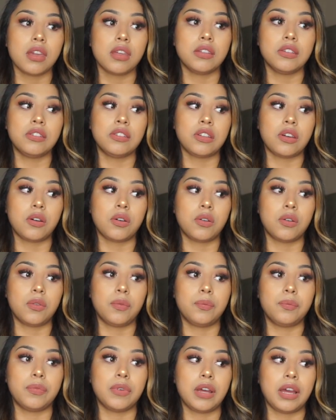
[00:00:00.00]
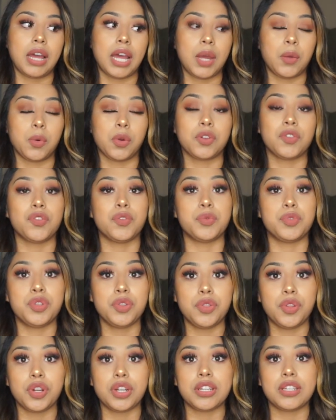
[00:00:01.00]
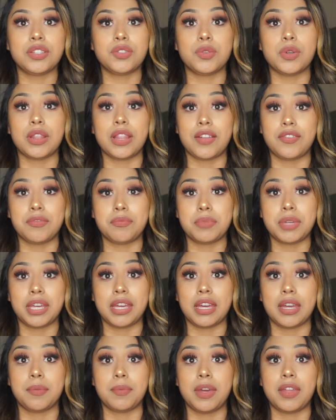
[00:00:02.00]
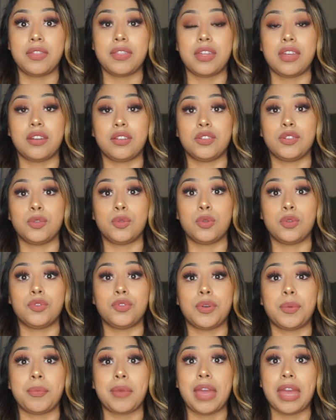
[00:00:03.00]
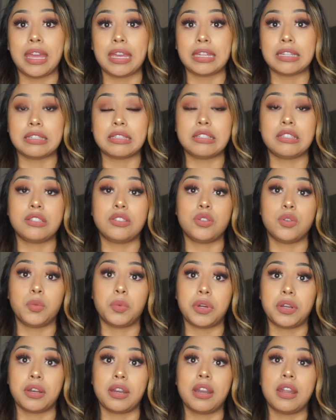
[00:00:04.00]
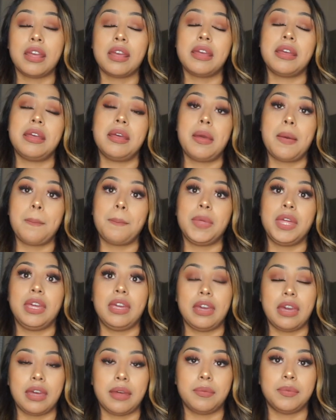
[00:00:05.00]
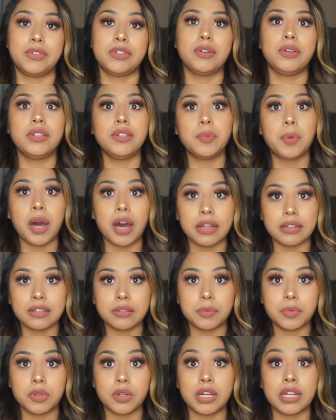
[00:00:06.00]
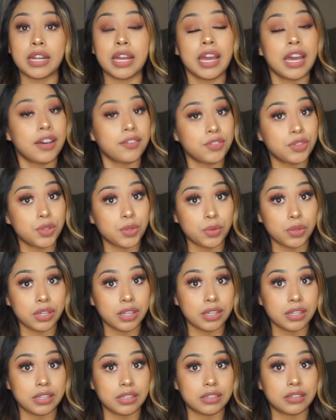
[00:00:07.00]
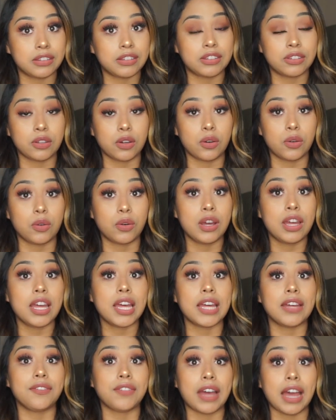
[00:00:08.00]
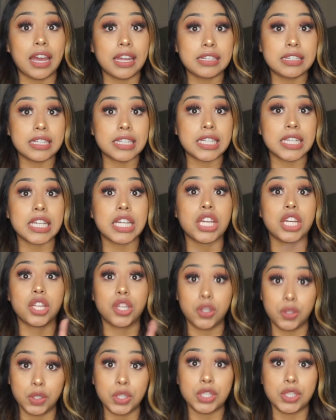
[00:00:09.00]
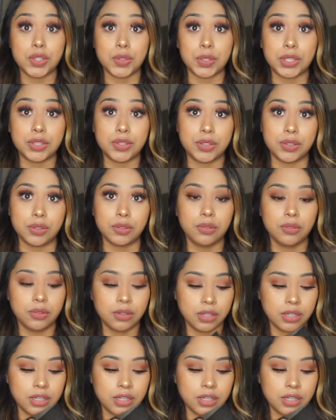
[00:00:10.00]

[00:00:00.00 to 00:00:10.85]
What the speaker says: So I worked from 2:30 to 11 p.m. and then school from 8 to 1 p.m. So it's possible, and I have 2 kids, so I did it. You could do it too.